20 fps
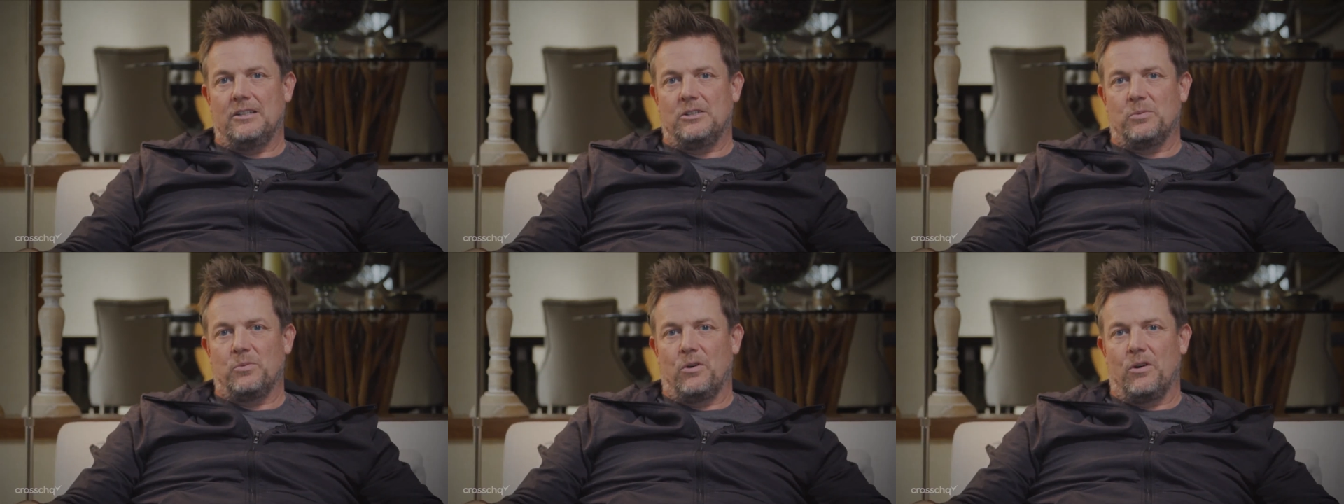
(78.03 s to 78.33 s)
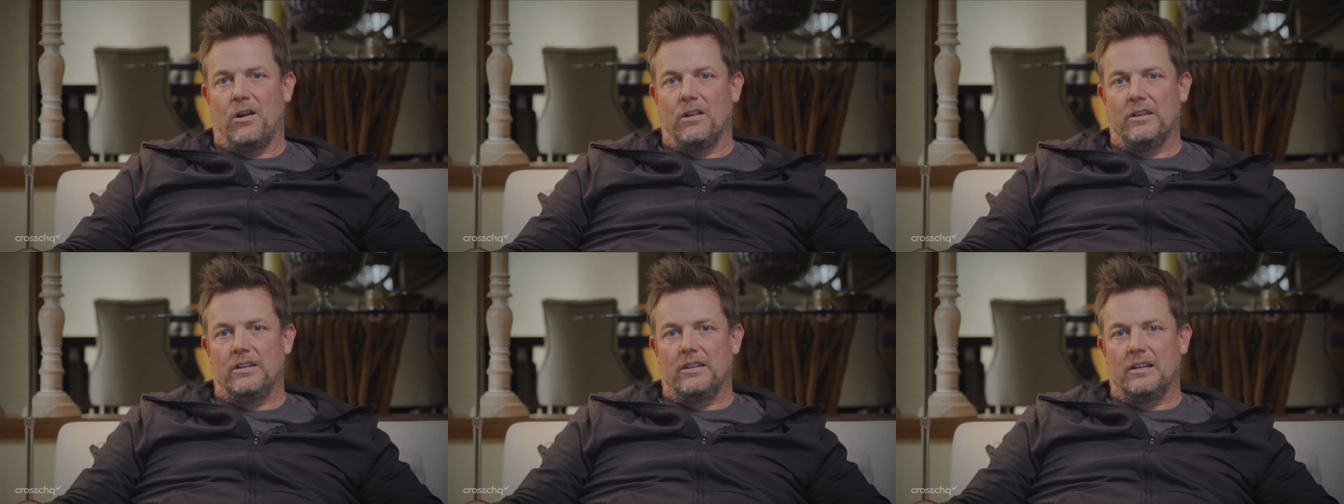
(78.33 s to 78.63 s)
so we're
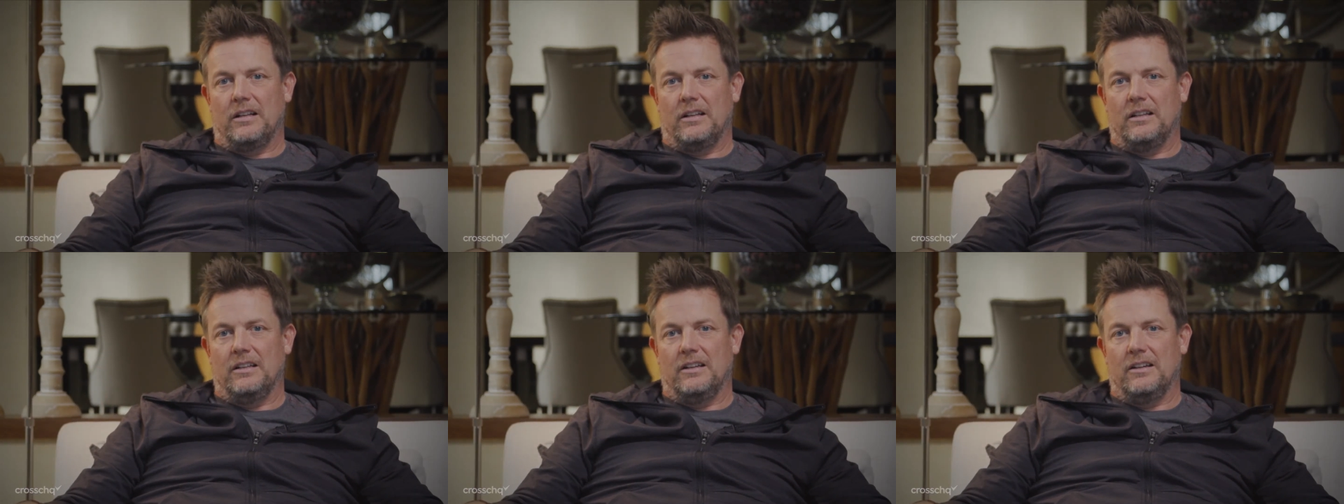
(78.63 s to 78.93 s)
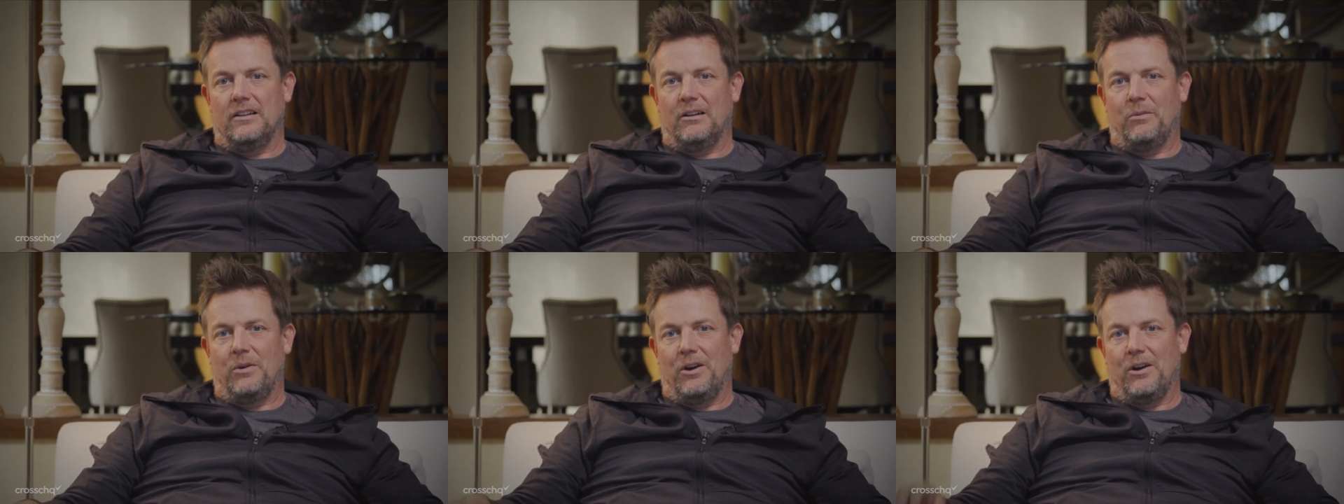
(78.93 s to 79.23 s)
all in the
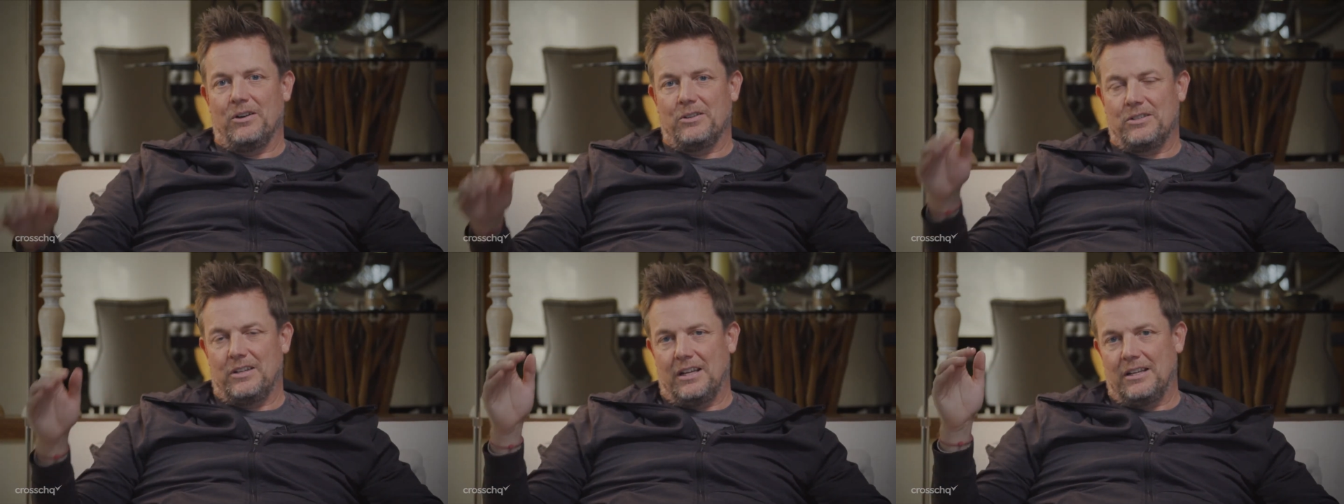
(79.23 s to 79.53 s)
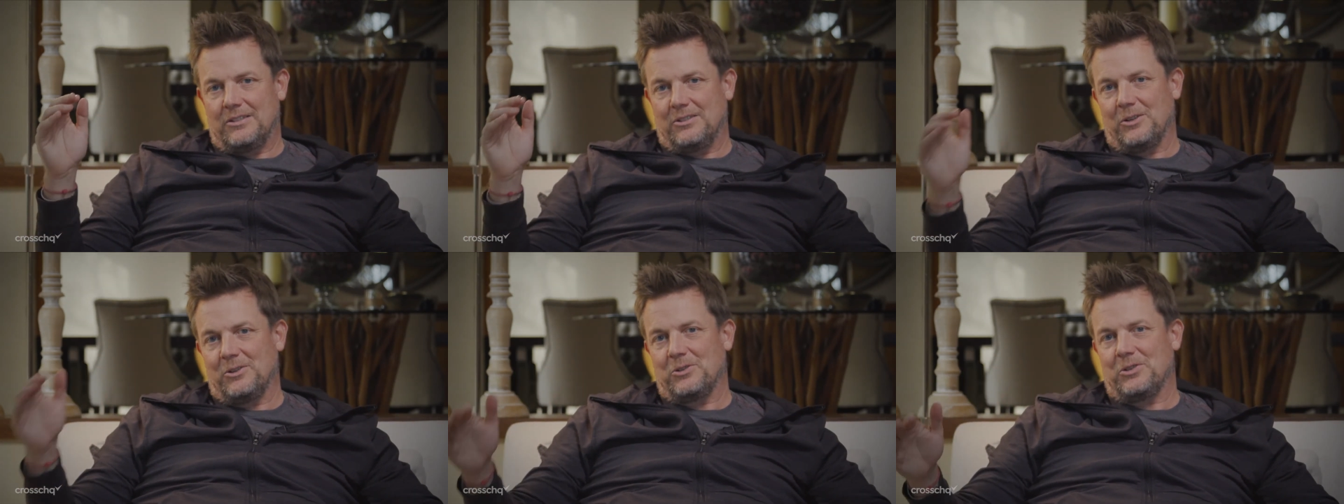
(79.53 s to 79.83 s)
clear and we are staying
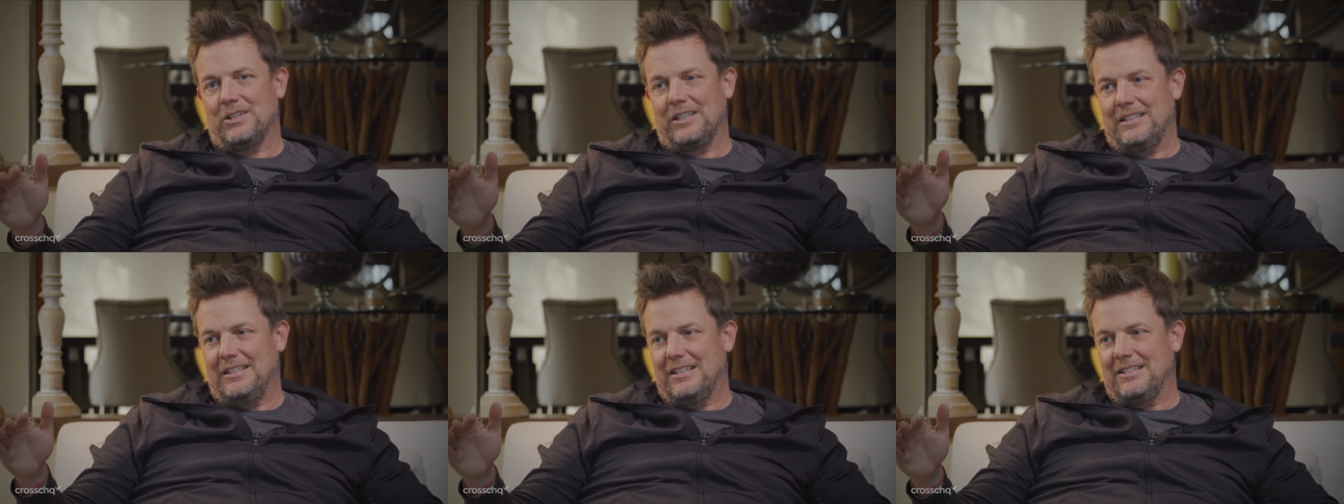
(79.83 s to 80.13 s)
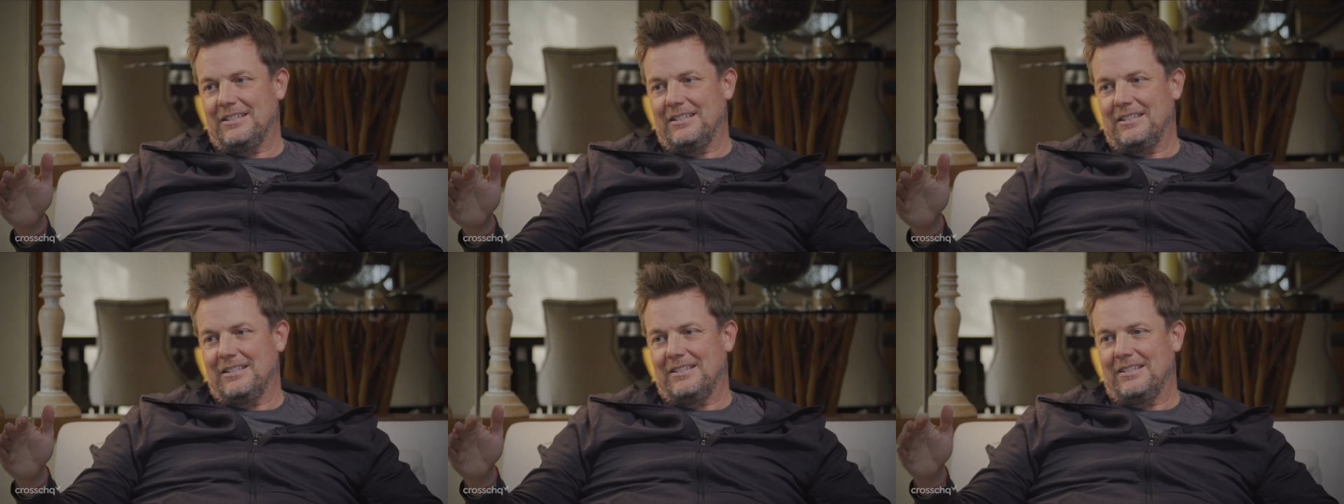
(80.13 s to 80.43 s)
socially
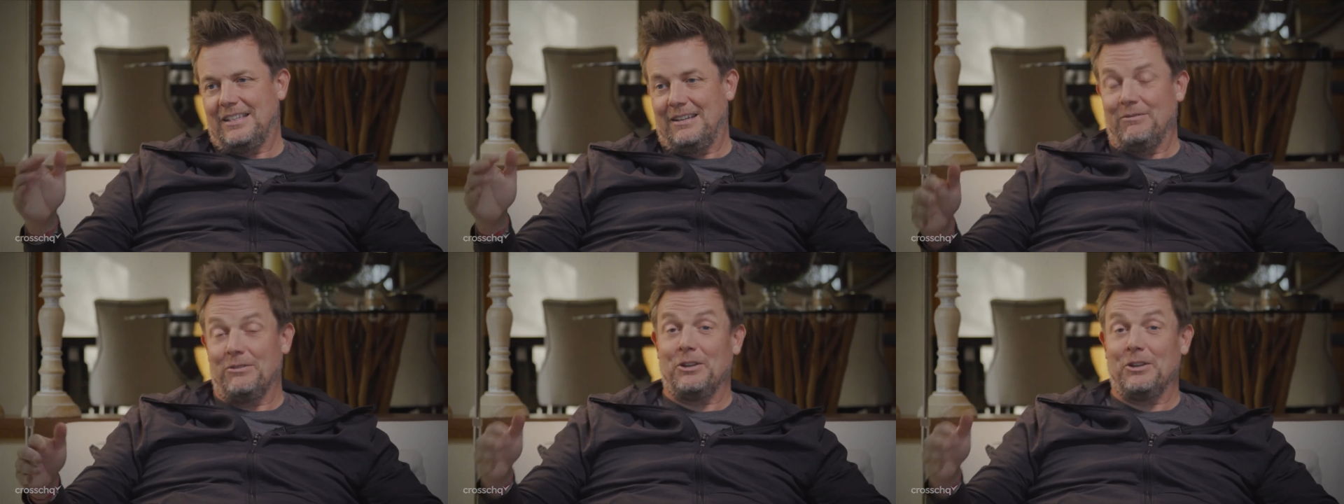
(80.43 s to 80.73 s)
distanced, even